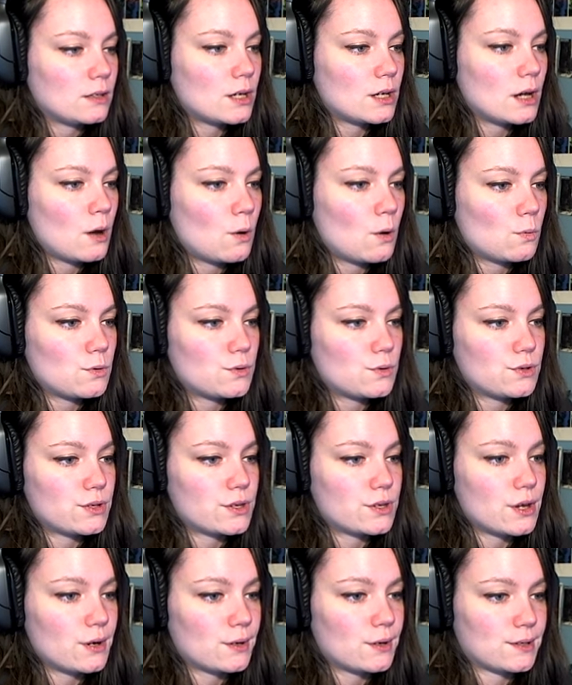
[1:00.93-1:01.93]
yo,
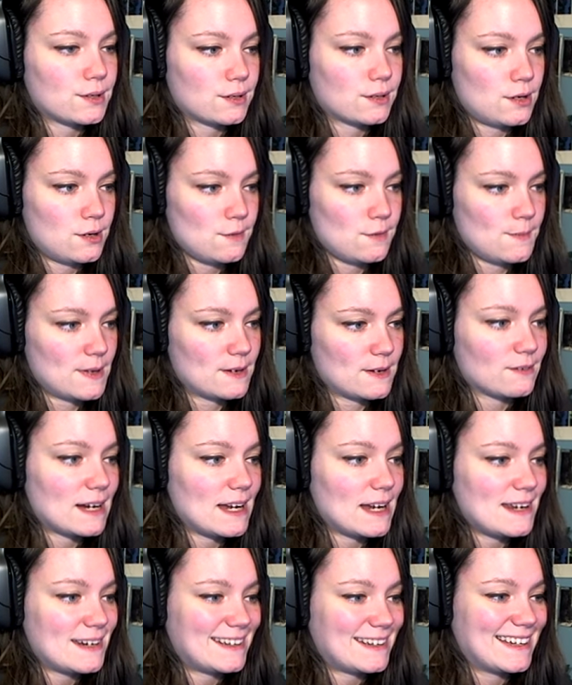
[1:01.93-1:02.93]
you're human, right?